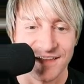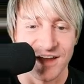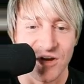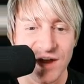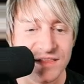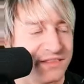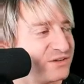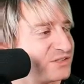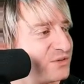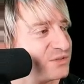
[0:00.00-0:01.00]
All right,
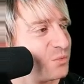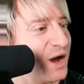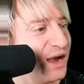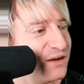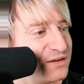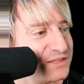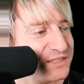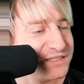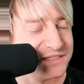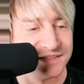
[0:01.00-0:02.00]
there's those
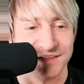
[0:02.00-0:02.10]
wilds.